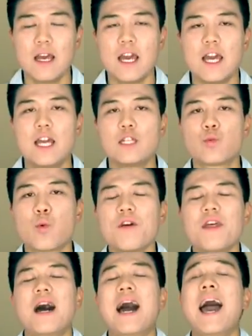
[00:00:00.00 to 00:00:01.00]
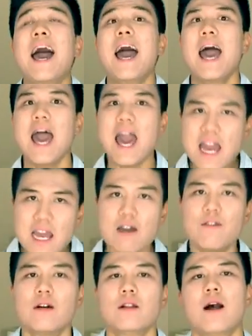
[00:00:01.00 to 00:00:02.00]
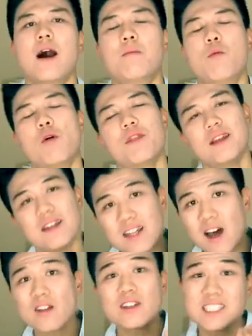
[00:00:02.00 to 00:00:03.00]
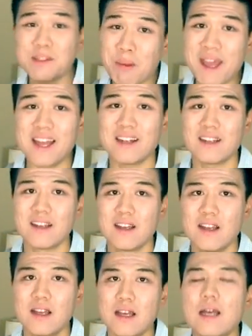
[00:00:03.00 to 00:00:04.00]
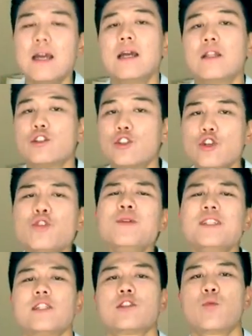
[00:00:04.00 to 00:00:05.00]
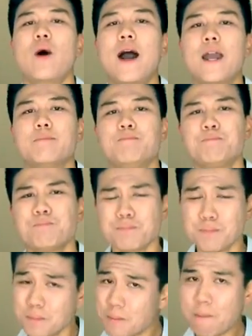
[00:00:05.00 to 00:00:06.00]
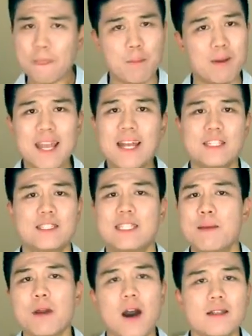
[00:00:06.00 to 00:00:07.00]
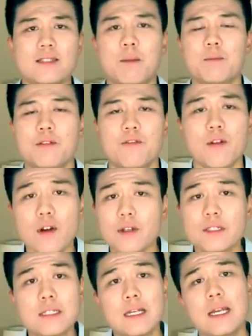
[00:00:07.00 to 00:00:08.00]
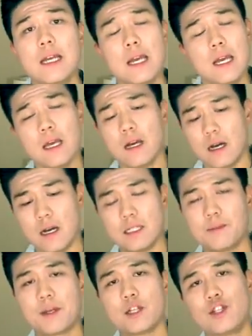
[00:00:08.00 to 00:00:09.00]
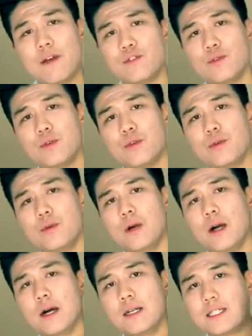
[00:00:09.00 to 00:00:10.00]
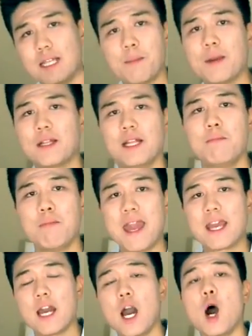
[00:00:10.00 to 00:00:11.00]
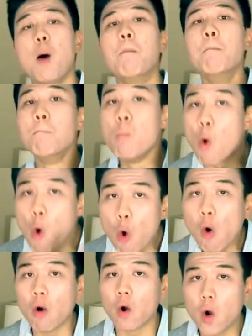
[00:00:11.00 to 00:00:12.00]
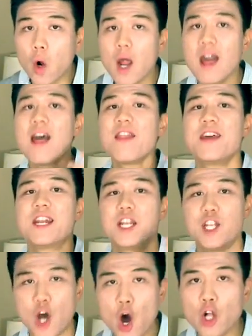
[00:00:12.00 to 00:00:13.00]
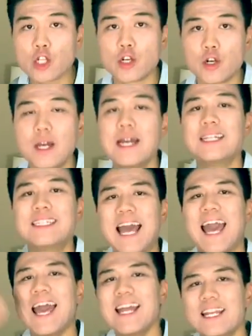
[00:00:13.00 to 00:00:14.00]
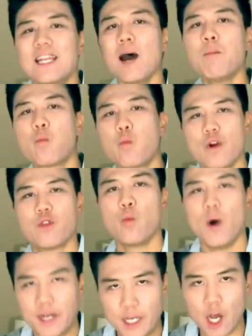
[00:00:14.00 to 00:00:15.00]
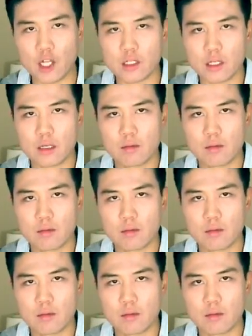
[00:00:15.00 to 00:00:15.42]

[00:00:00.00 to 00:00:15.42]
is worth a heck of a lot more than $1 spent. There's 2 reasons why. But again, it's the same concept. First, it's because you have to typically make more than $1 to end up with $1.